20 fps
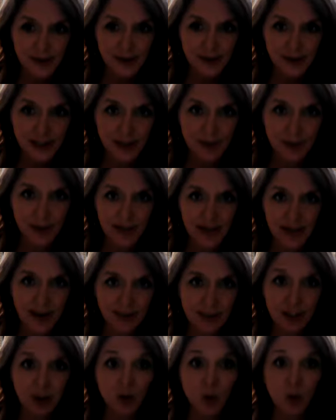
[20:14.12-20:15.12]
Anybody have
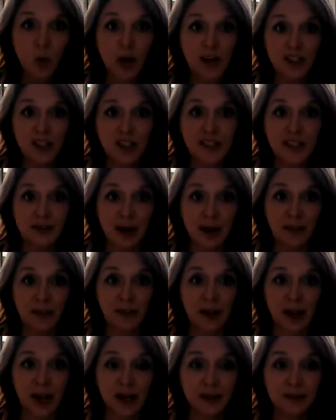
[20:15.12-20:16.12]
any questions about
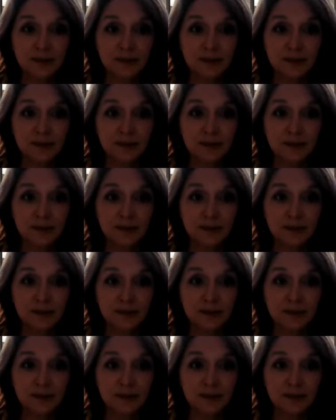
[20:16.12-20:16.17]
that?